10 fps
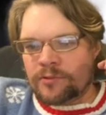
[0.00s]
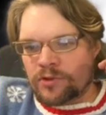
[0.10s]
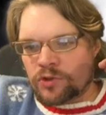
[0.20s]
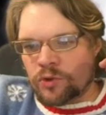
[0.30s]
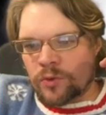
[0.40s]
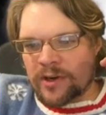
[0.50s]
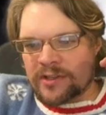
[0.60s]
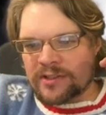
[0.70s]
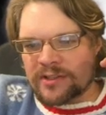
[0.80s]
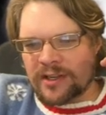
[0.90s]
to
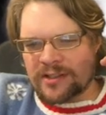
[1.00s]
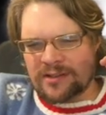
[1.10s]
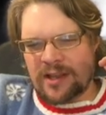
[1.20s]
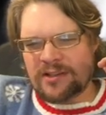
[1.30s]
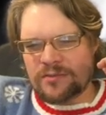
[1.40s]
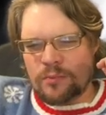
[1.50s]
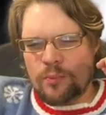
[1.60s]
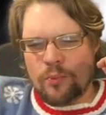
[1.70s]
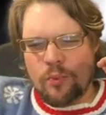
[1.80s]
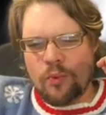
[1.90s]
26. That's
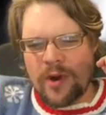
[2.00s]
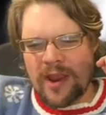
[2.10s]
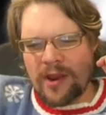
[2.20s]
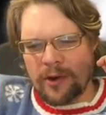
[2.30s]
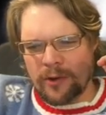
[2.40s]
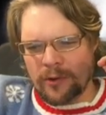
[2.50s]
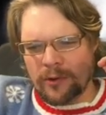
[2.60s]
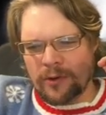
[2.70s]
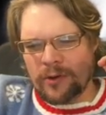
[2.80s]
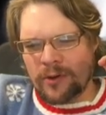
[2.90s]

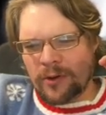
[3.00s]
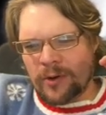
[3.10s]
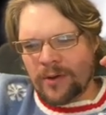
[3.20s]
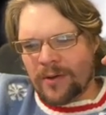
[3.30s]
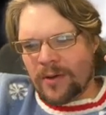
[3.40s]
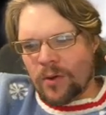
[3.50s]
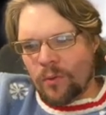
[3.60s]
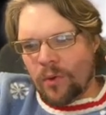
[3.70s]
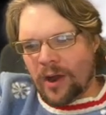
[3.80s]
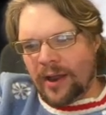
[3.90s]
weird.
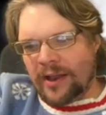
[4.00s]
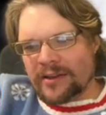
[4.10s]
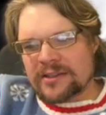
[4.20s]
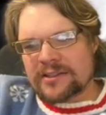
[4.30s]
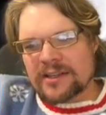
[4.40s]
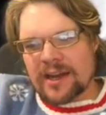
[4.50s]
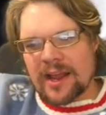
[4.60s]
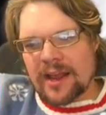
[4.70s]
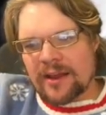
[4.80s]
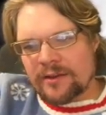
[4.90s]
Why does it
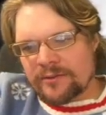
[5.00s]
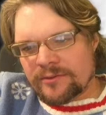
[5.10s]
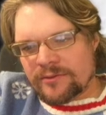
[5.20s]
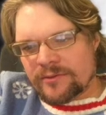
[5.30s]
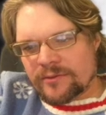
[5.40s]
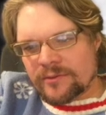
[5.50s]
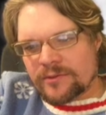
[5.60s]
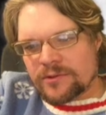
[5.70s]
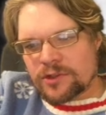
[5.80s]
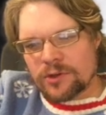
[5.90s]
have
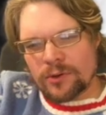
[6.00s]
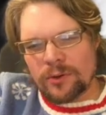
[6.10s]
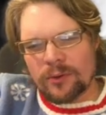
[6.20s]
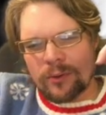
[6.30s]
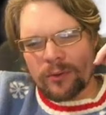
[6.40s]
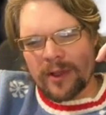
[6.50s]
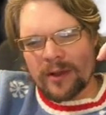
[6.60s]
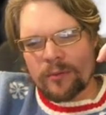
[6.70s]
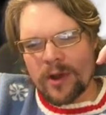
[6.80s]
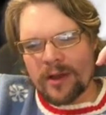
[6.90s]
two?
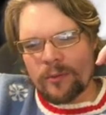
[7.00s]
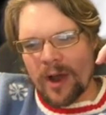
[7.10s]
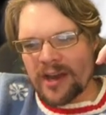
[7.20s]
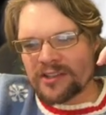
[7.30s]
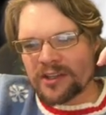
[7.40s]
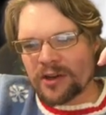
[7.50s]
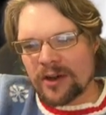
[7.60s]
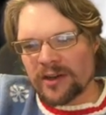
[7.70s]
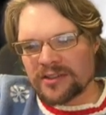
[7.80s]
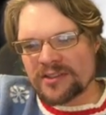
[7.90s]
Like what why does it
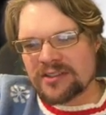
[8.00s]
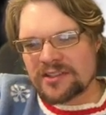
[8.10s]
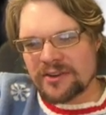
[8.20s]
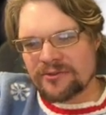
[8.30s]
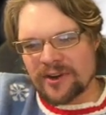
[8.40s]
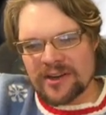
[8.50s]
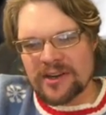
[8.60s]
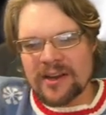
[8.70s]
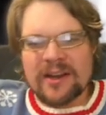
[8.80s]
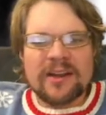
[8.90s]
cost different
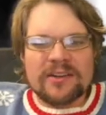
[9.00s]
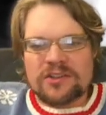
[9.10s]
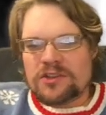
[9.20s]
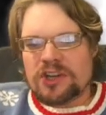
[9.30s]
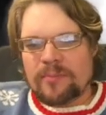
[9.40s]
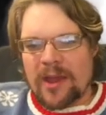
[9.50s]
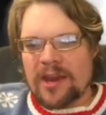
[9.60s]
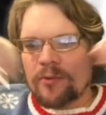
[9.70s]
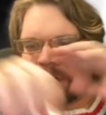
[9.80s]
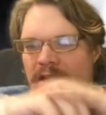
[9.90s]
to ship
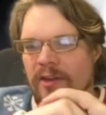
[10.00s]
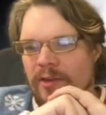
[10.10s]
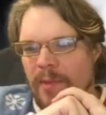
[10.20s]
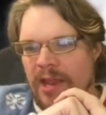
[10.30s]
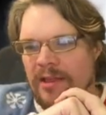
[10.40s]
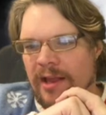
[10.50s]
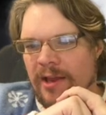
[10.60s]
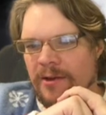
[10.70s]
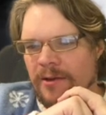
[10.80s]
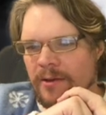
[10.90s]
anywhere into the mainland?